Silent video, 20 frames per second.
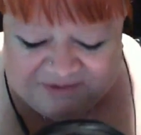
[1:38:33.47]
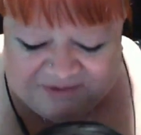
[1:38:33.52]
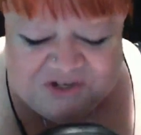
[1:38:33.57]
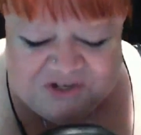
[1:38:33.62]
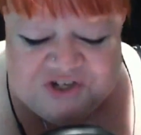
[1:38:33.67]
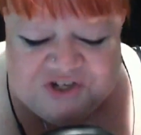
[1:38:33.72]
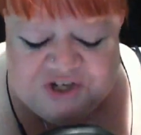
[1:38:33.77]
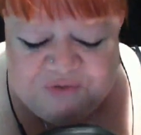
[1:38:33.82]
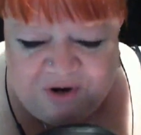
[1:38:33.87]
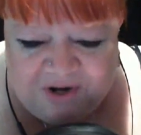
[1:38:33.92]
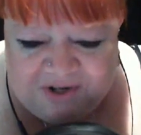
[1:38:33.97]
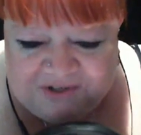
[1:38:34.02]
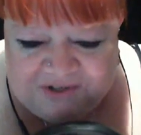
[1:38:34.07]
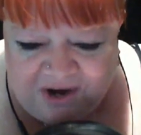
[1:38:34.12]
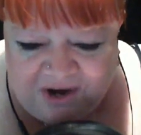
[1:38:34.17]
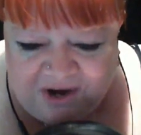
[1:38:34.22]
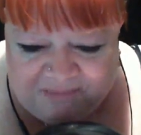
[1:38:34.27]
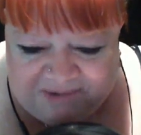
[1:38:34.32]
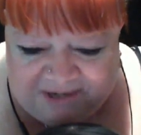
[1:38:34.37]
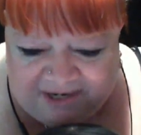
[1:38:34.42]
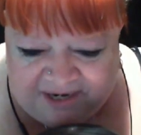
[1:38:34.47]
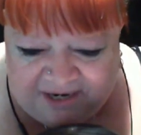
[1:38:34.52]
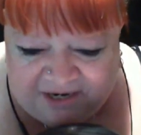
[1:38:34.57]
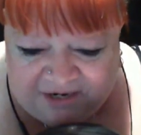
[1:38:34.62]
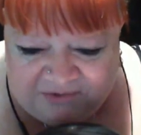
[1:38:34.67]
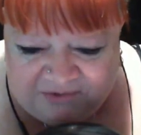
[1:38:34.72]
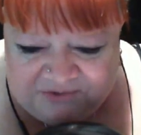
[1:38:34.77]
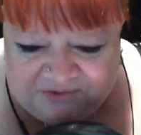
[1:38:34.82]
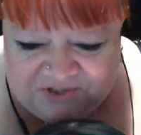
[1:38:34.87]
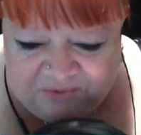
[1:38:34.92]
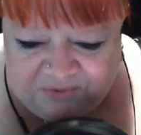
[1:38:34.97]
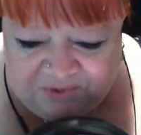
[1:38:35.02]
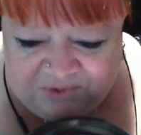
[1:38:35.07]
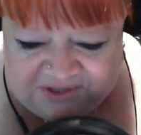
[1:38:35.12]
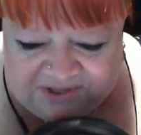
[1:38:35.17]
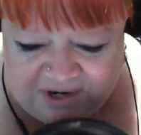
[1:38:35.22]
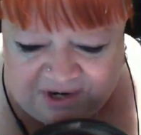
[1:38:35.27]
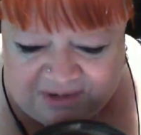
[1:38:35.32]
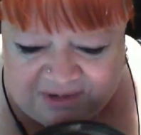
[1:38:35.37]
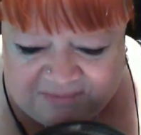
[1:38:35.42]
But she wants hobbit
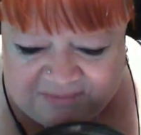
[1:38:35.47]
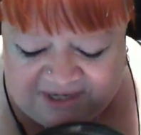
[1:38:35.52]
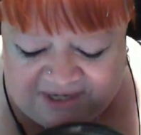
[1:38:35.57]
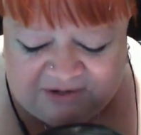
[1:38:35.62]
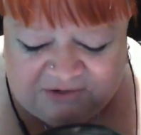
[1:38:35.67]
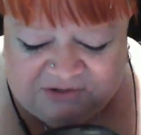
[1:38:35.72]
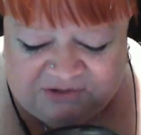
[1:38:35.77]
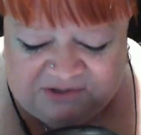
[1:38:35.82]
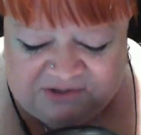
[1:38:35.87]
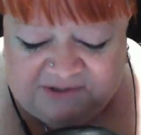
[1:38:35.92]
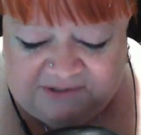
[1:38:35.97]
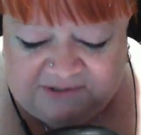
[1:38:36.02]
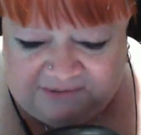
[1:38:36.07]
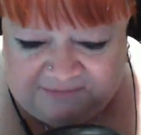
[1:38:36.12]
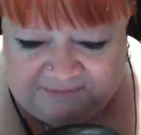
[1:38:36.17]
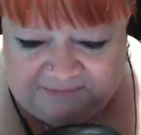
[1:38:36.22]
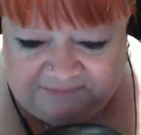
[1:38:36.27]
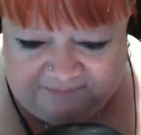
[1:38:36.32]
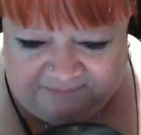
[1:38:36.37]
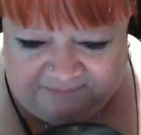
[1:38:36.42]
houses.